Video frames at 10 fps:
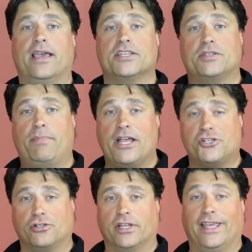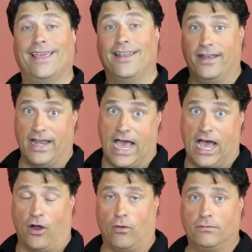especially
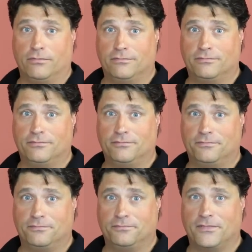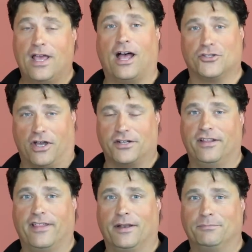now. I'll talk to
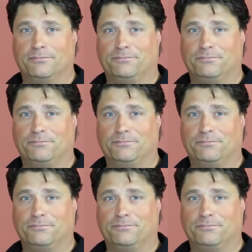you then.